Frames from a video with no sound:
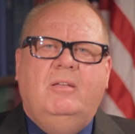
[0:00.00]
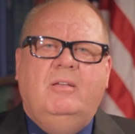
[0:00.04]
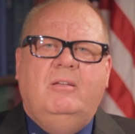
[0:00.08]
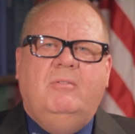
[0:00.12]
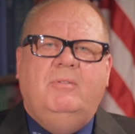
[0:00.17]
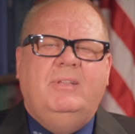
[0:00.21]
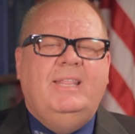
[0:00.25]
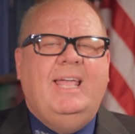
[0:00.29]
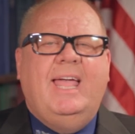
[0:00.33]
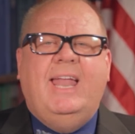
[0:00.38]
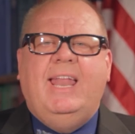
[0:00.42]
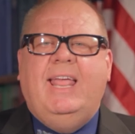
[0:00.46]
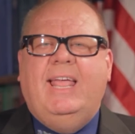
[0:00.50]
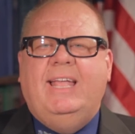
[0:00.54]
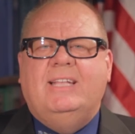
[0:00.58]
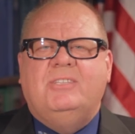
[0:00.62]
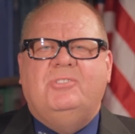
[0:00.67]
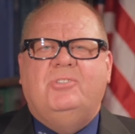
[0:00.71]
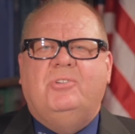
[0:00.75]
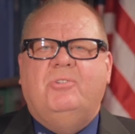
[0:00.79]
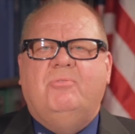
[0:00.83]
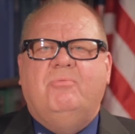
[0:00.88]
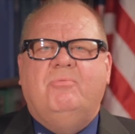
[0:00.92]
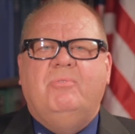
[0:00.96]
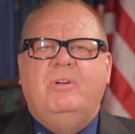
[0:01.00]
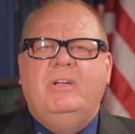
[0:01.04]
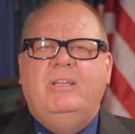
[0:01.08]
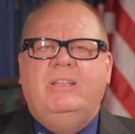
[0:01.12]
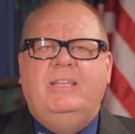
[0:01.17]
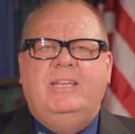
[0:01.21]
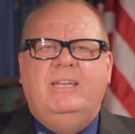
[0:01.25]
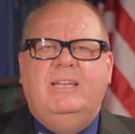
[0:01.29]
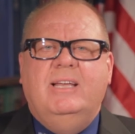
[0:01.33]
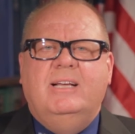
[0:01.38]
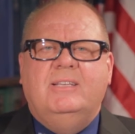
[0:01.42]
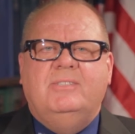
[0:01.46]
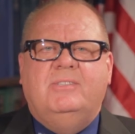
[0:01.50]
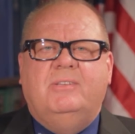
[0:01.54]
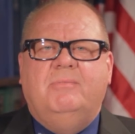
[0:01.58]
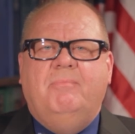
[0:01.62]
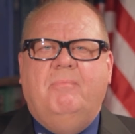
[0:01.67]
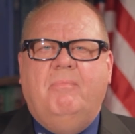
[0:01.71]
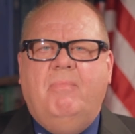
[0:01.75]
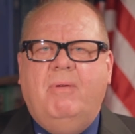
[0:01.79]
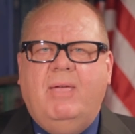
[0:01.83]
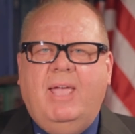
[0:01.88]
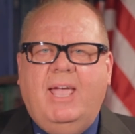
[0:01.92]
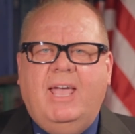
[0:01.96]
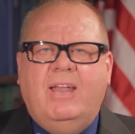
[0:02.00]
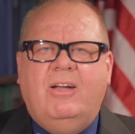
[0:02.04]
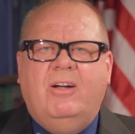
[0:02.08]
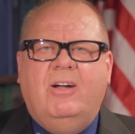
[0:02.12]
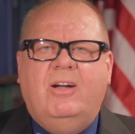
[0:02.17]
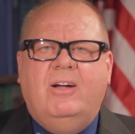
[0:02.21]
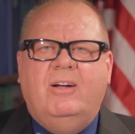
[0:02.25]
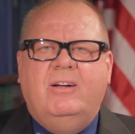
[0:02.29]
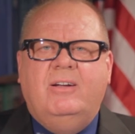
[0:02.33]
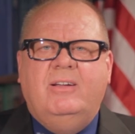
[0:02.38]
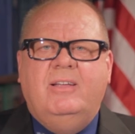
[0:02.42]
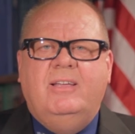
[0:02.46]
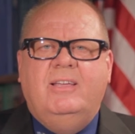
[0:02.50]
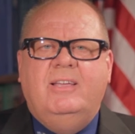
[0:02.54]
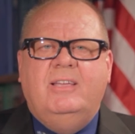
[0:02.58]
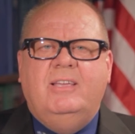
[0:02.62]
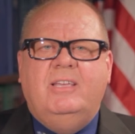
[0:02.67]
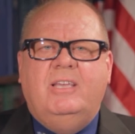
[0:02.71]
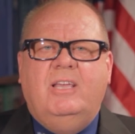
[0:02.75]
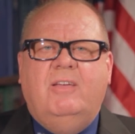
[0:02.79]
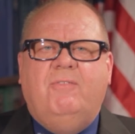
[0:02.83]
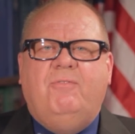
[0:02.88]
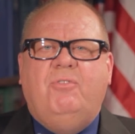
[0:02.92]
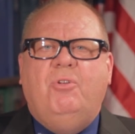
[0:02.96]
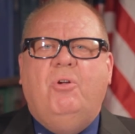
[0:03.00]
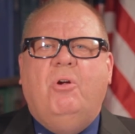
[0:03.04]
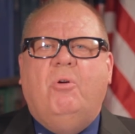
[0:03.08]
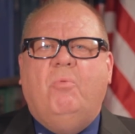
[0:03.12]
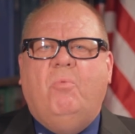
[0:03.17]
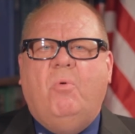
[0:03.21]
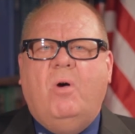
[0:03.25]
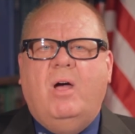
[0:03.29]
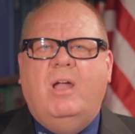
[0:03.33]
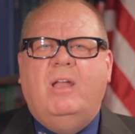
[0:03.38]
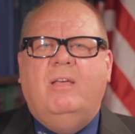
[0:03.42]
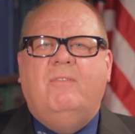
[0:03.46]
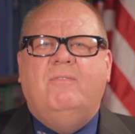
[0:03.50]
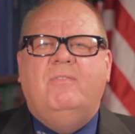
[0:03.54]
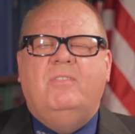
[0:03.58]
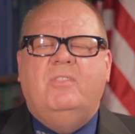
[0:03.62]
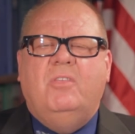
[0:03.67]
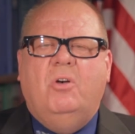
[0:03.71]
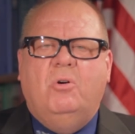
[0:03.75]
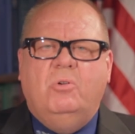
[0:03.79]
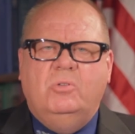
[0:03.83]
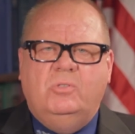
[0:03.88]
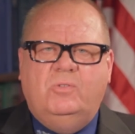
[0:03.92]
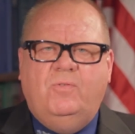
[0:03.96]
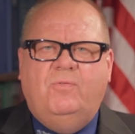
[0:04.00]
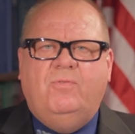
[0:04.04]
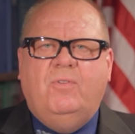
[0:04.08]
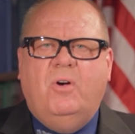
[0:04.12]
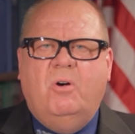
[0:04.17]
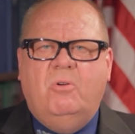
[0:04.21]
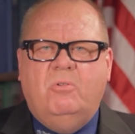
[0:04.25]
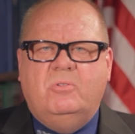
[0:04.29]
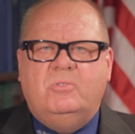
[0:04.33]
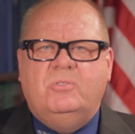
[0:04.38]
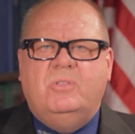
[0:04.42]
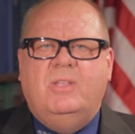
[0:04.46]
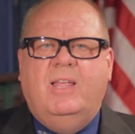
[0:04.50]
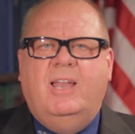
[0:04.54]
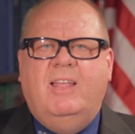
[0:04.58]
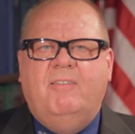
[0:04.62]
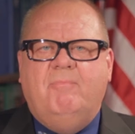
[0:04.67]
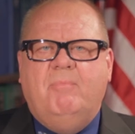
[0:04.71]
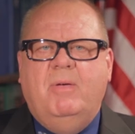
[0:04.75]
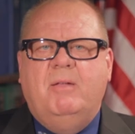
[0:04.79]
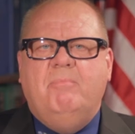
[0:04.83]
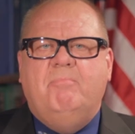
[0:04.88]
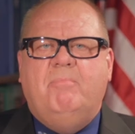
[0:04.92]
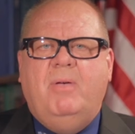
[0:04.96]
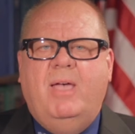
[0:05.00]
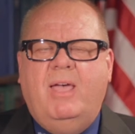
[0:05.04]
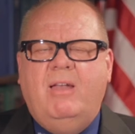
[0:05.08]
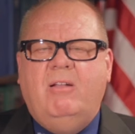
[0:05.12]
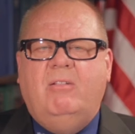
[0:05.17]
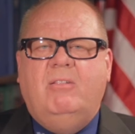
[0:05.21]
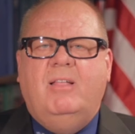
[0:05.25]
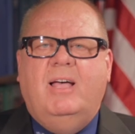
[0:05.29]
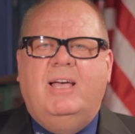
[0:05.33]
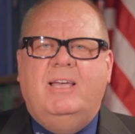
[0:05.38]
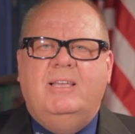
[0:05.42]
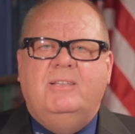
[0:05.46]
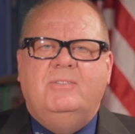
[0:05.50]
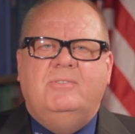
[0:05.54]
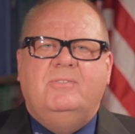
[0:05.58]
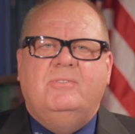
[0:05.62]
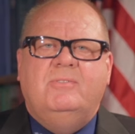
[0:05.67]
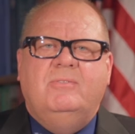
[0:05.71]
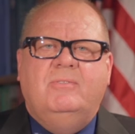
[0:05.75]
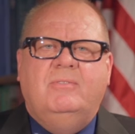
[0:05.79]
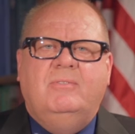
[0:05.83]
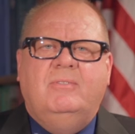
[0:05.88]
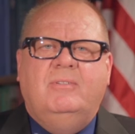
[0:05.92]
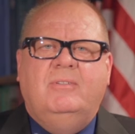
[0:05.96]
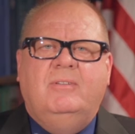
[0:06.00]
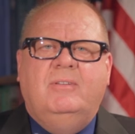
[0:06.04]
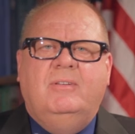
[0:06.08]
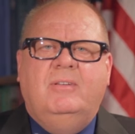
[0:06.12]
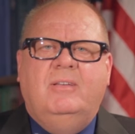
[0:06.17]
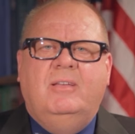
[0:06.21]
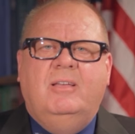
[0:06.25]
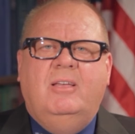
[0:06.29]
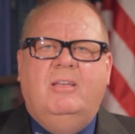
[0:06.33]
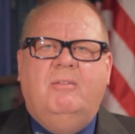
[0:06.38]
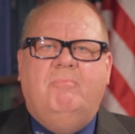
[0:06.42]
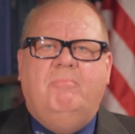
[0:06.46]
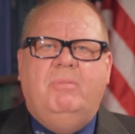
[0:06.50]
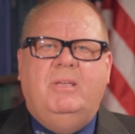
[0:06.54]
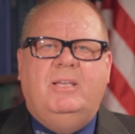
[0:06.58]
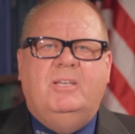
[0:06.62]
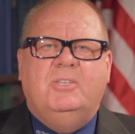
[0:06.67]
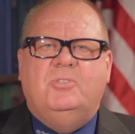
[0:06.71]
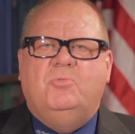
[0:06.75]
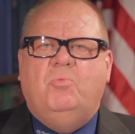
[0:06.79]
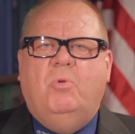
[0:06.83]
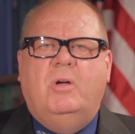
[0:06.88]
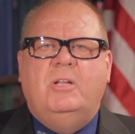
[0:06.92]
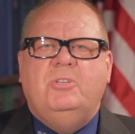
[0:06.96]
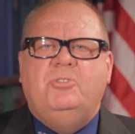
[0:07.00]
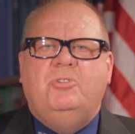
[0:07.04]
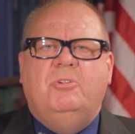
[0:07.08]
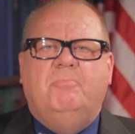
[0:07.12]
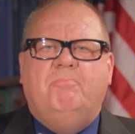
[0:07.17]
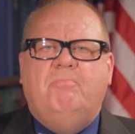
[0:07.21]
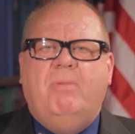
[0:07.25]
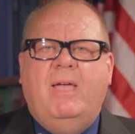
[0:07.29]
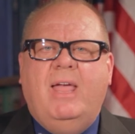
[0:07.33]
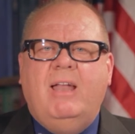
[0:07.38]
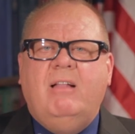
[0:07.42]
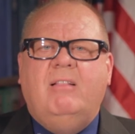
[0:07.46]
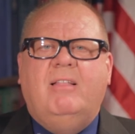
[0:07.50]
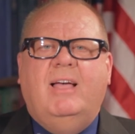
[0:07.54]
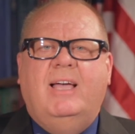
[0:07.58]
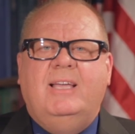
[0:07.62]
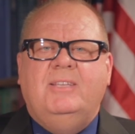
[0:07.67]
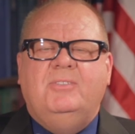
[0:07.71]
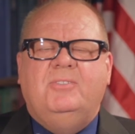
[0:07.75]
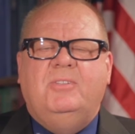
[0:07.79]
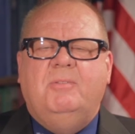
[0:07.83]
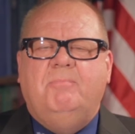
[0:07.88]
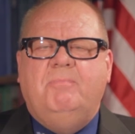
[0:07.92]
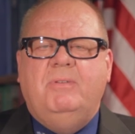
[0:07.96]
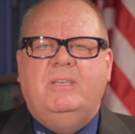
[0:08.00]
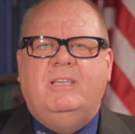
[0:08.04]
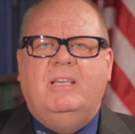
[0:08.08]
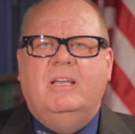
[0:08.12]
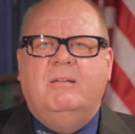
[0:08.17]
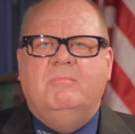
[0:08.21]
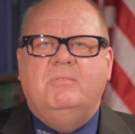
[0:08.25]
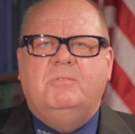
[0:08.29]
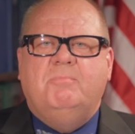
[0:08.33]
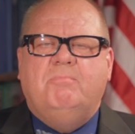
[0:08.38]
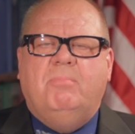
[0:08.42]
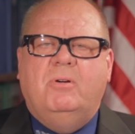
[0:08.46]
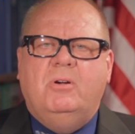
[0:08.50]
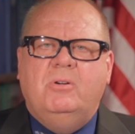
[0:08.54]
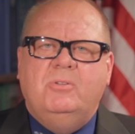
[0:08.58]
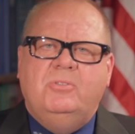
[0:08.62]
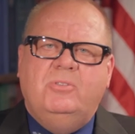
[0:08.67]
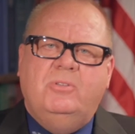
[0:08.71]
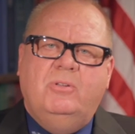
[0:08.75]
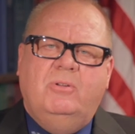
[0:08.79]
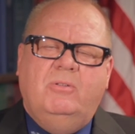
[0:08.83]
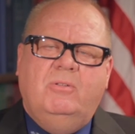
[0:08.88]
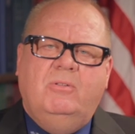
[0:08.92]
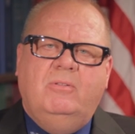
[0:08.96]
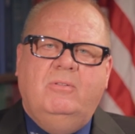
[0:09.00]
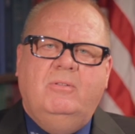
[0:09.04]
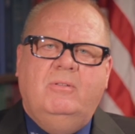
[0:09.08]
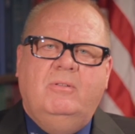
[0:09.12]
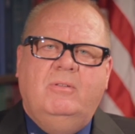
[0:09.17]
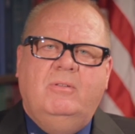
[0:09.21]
But that answer really doesn't matter if you're one of those folks that have been penalized, because once you're penalized, it becomes personal.